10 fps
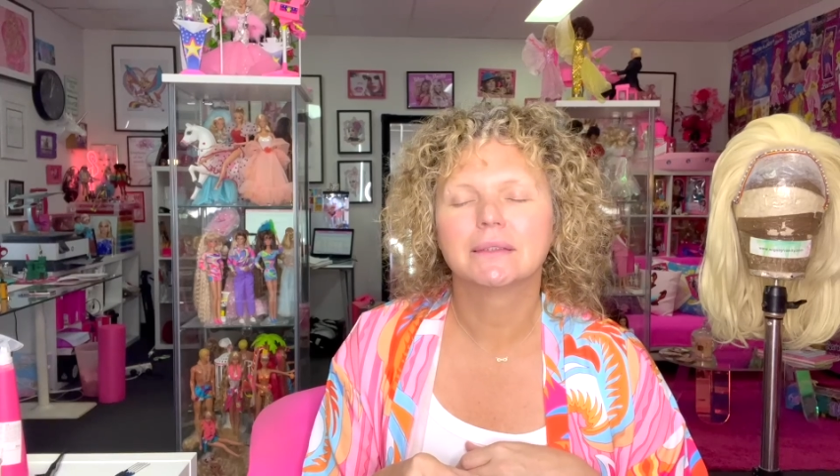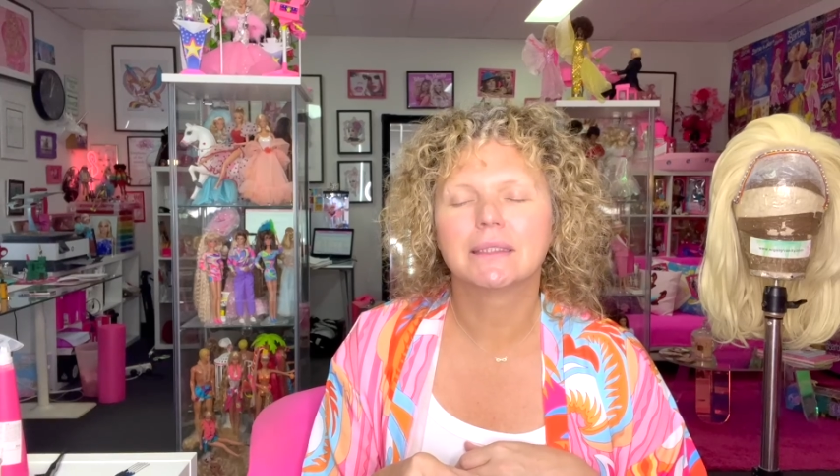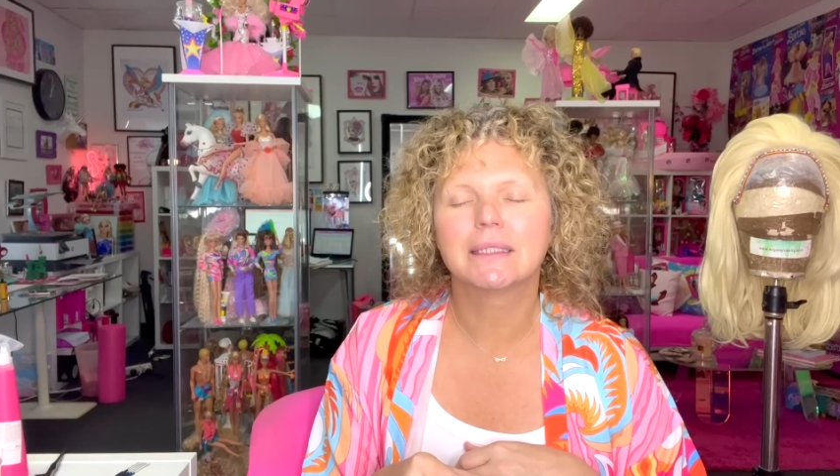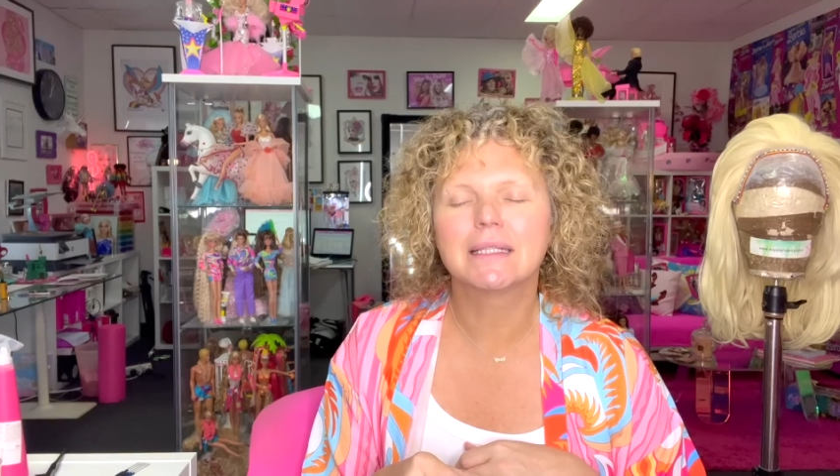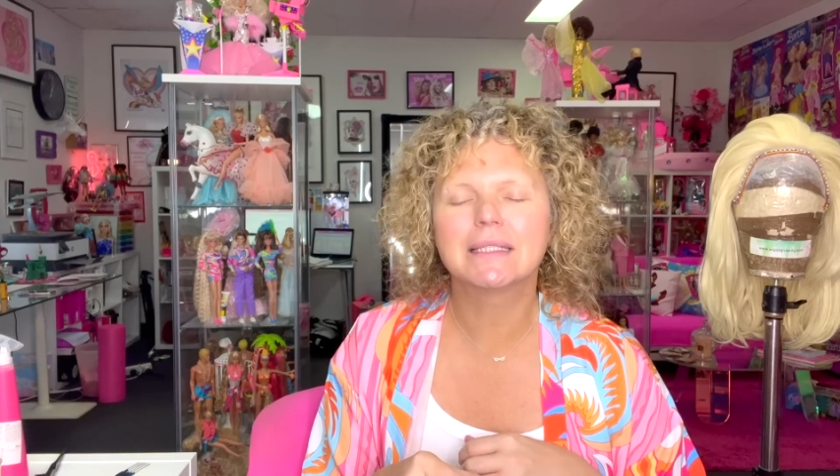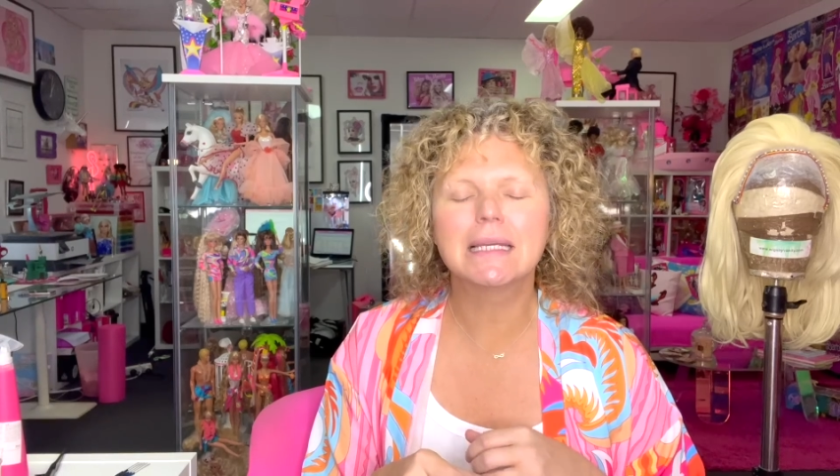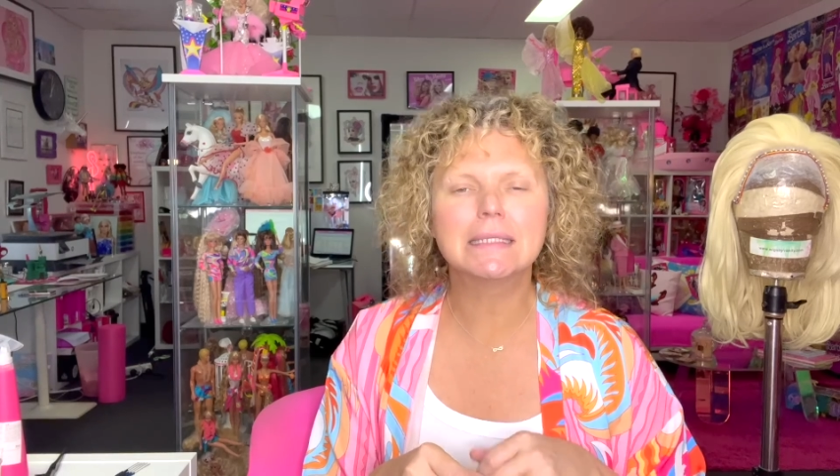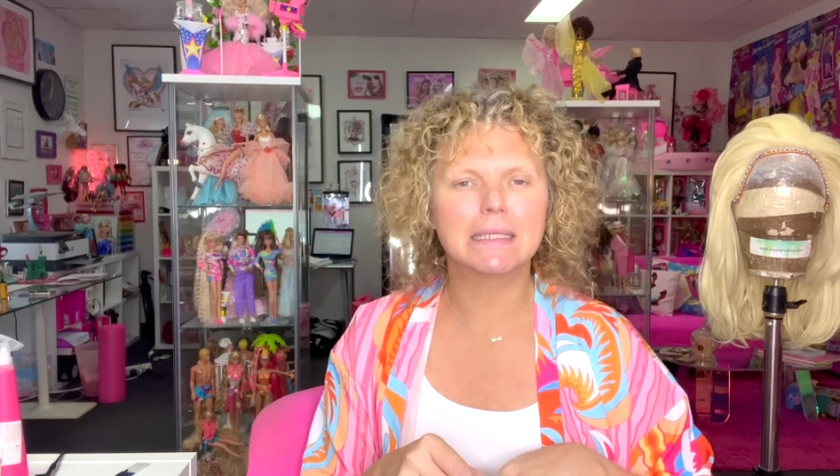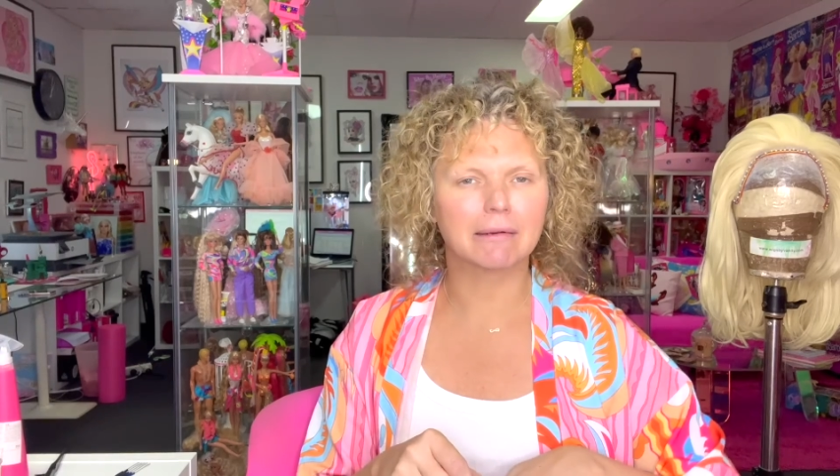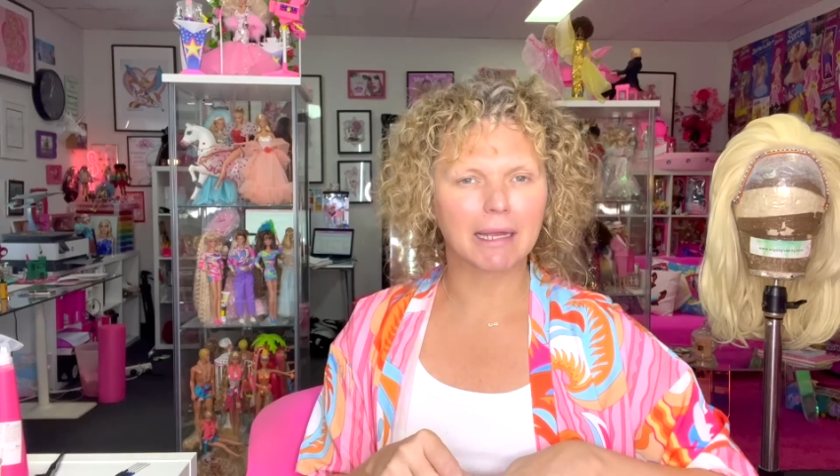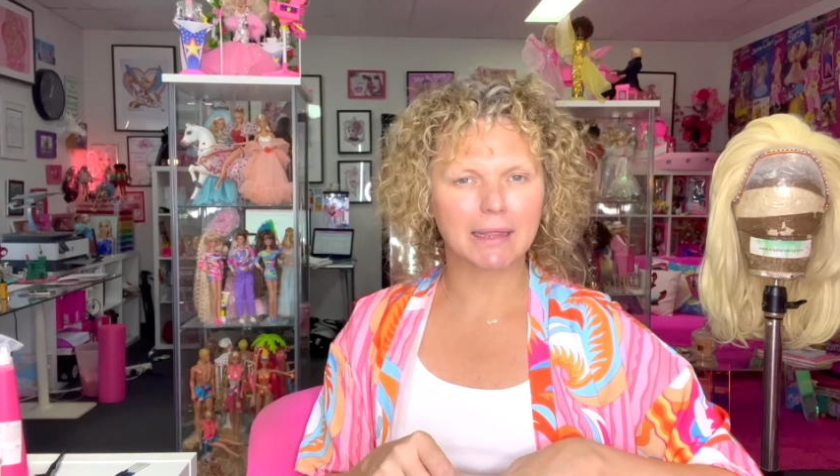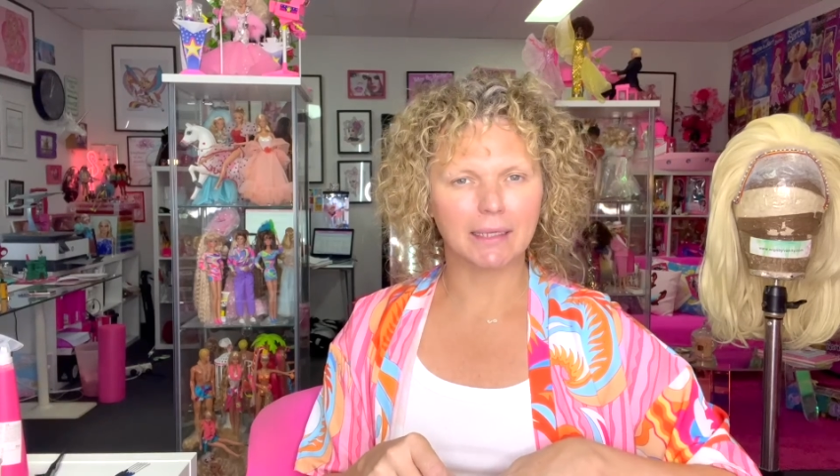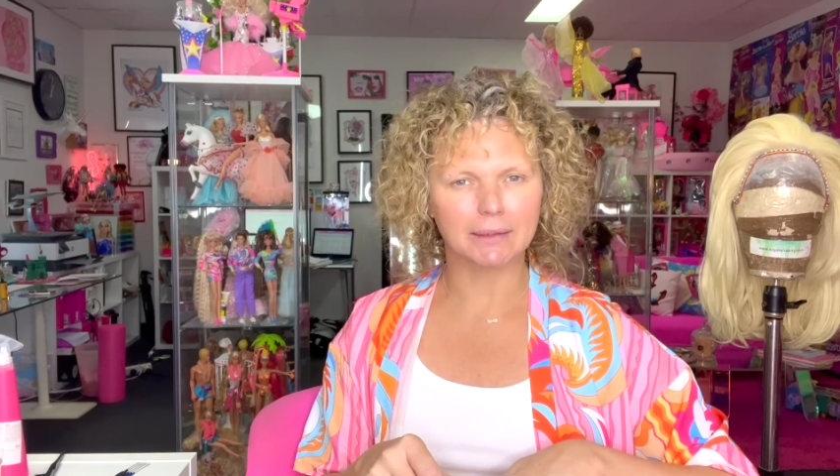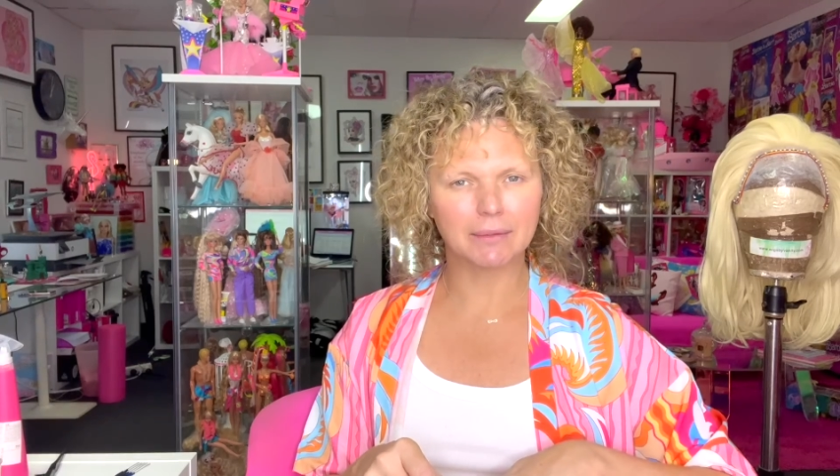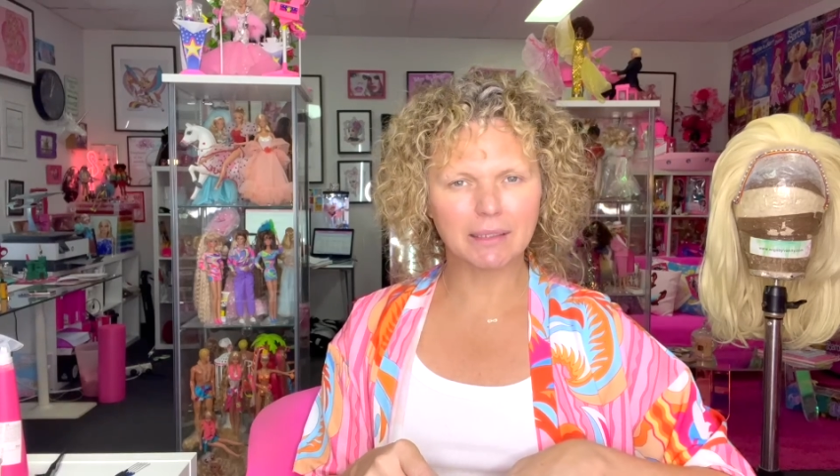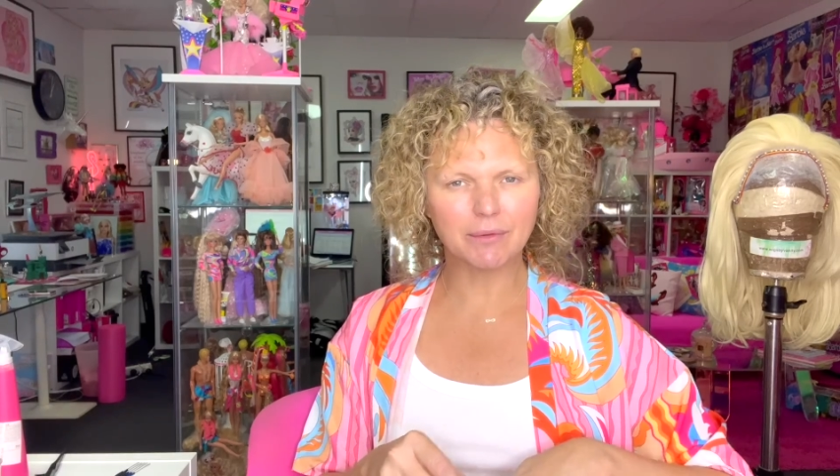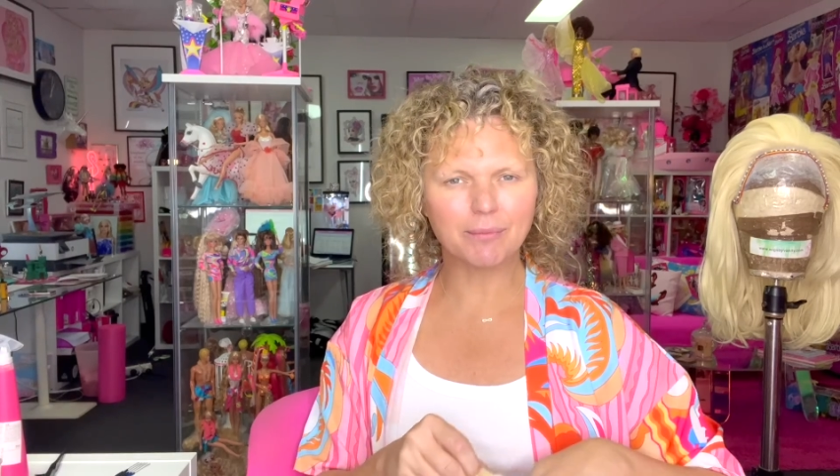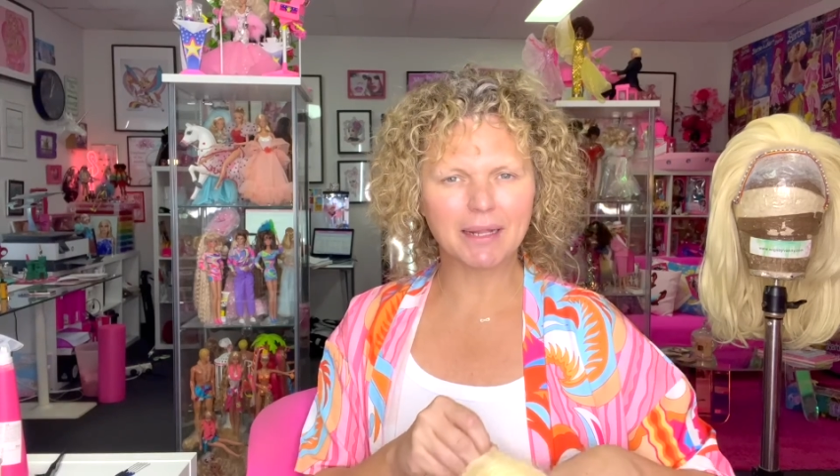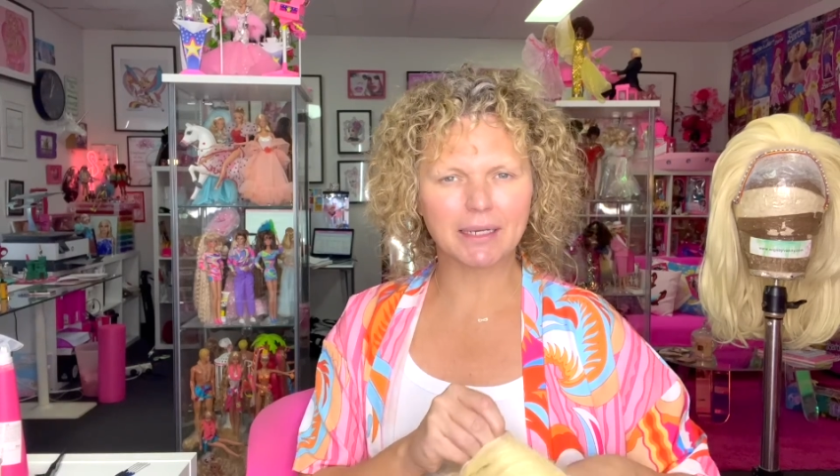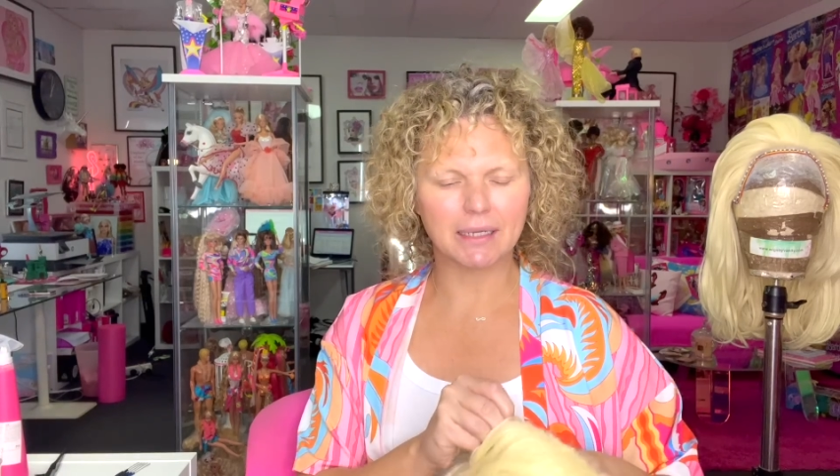it's easier, I think. I think we've
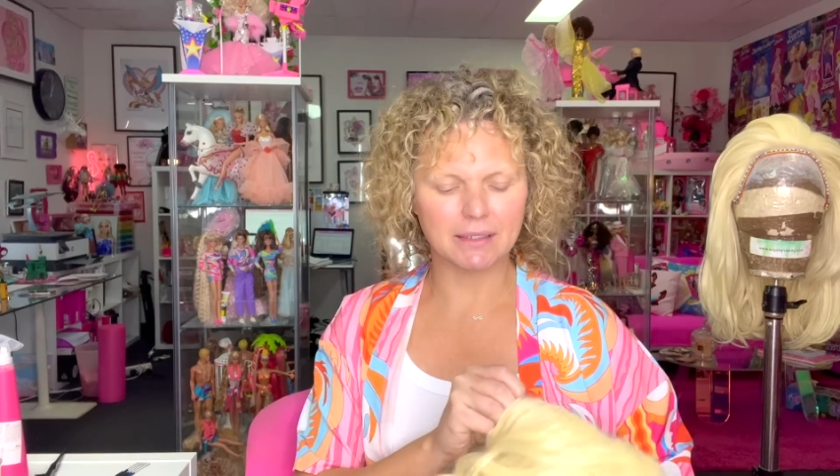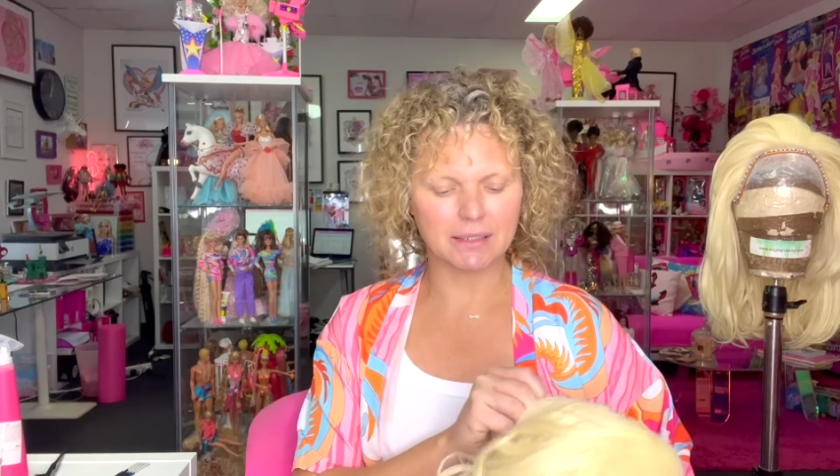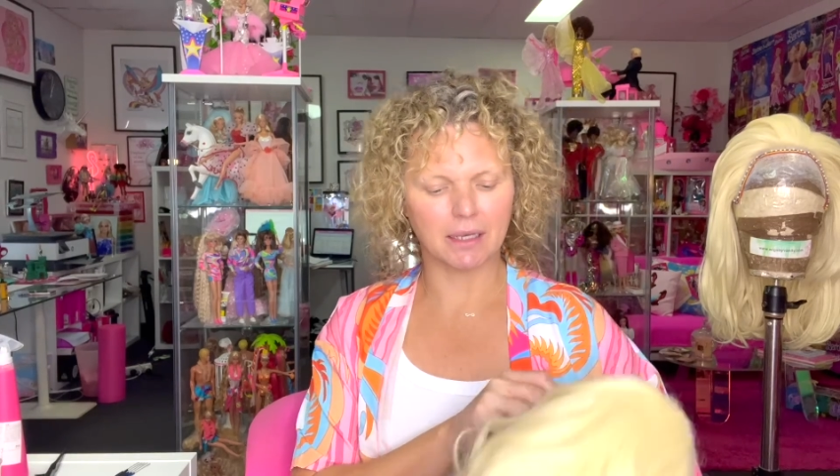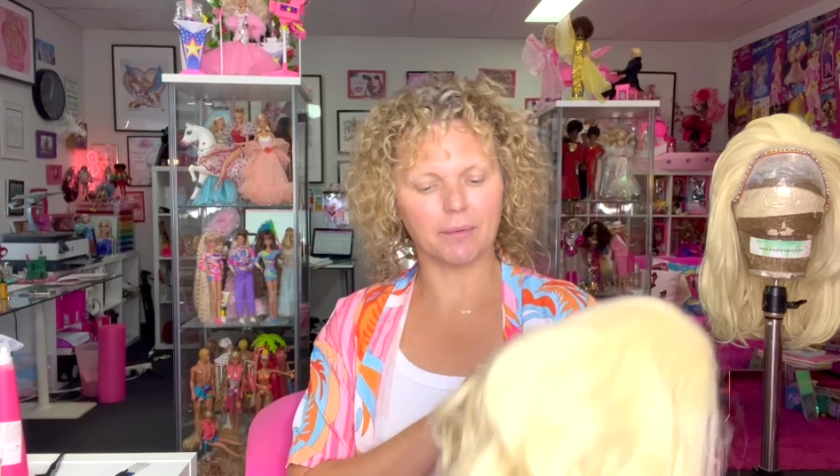made it easier.